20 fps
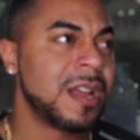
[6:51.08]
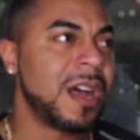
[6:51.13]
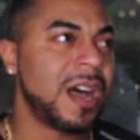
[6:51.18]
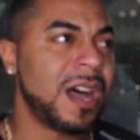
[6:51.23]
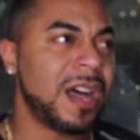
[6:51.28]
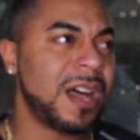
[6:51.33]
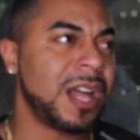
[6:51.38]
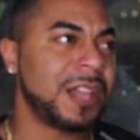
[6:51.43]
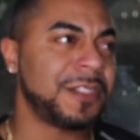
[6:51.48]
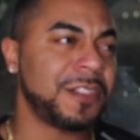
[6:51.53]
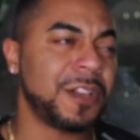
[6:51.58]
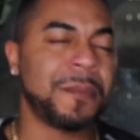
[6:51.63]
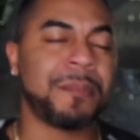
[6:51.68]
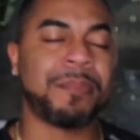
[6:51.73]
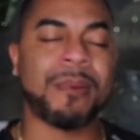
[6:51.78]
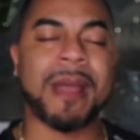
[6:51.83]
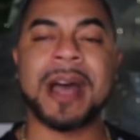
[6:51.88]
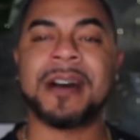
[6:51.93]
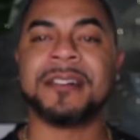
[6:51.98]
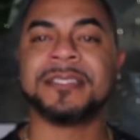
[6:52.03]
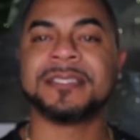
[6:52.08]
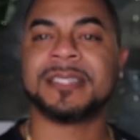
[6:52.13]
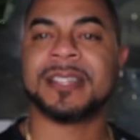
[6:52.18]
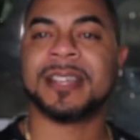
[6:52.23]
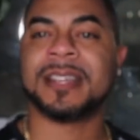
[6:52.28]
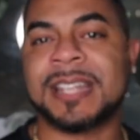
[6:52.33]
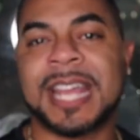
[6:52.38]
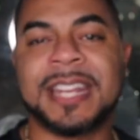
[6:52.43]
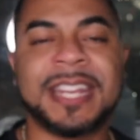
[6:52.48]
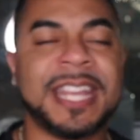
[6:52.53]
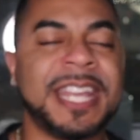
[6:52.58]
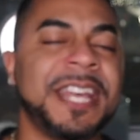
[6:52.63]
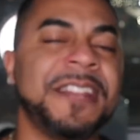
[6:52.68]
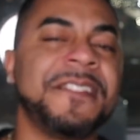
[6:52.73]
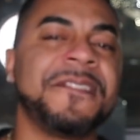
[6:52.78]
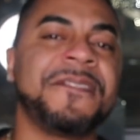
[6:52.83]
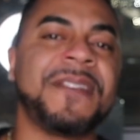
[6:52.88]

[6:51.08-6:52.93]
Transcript: They're browsing and they get a